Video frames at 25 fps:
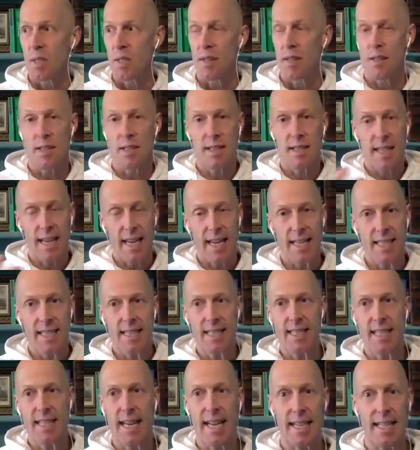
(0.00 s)
the
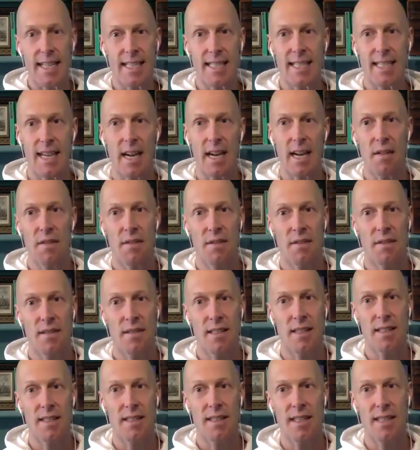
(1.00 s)
day-to-day stuff,
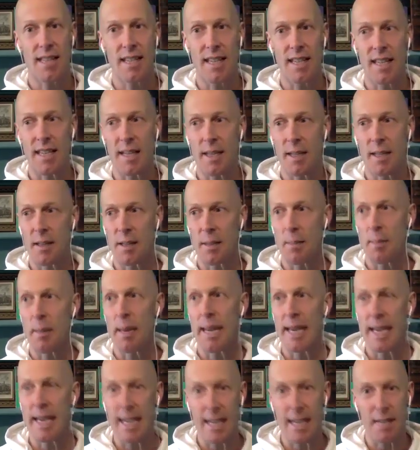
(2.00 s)
in the
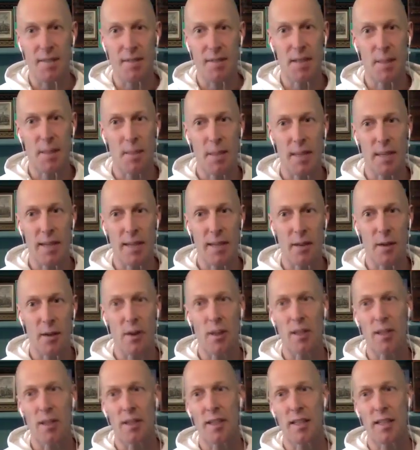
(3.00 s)
making of something,
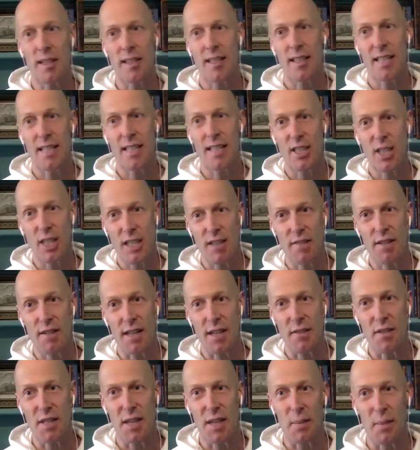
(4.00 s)
not in the achieving
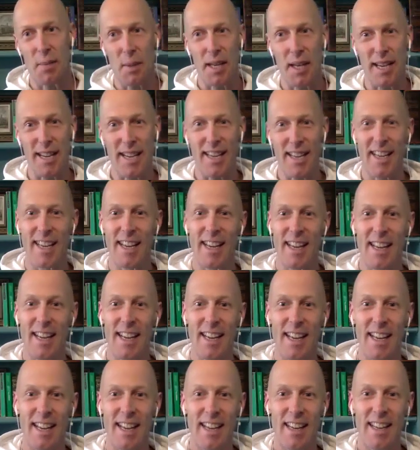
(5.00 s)
of something.
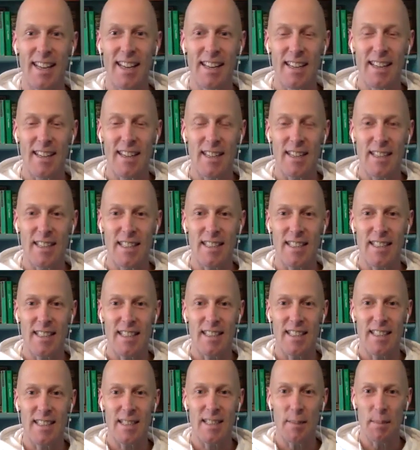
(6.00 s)

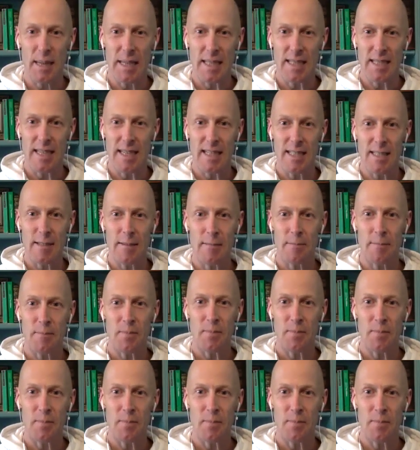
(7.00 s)
Does it make sense?